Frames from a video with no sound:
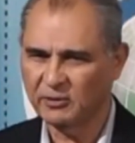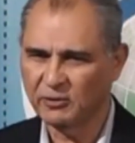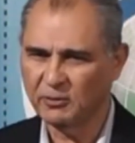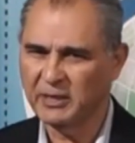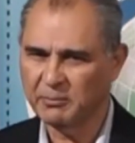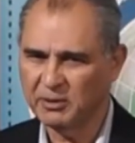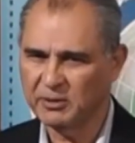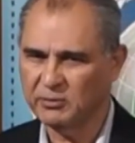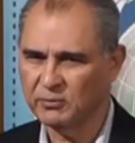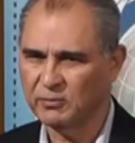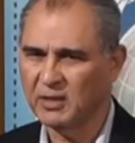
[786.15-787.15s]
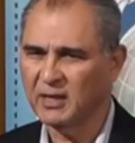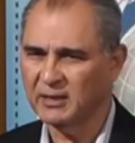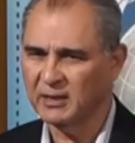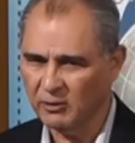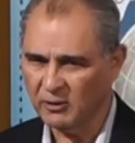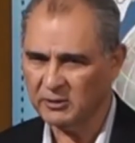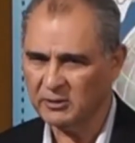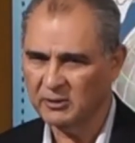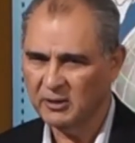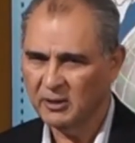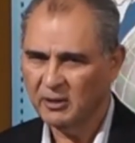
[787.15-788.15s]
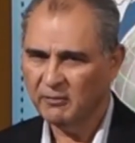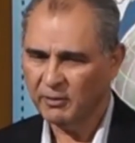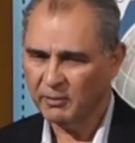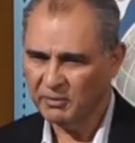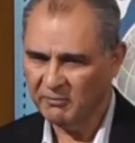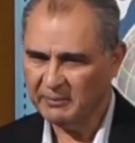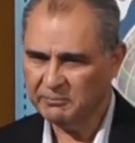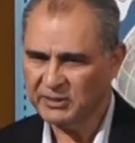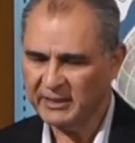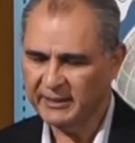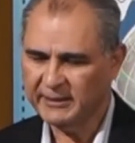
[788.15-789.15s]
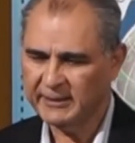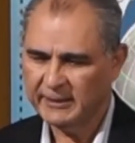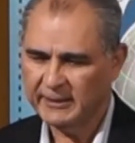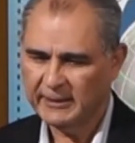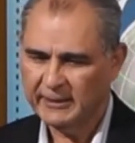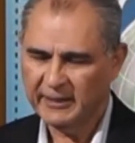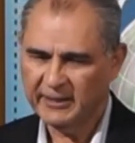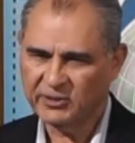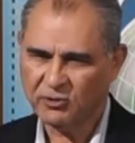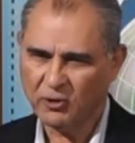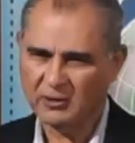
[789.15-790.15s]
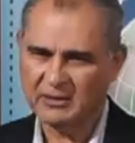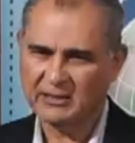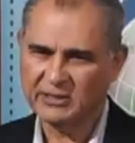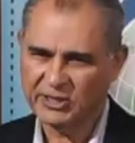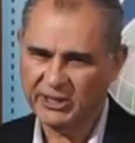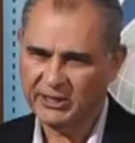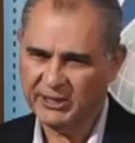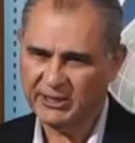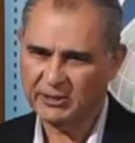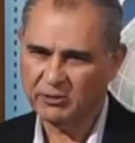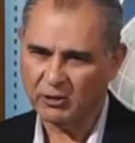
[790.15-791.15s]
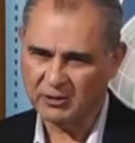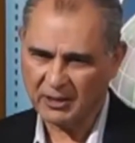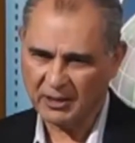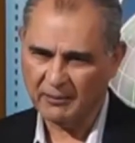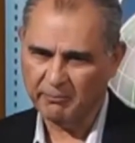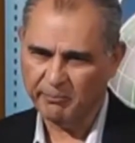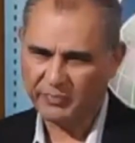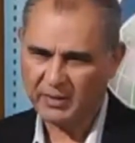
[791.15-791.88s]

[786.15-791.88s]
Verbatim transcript: You'll be able to learn a lot from the website. It's called the C E dot club.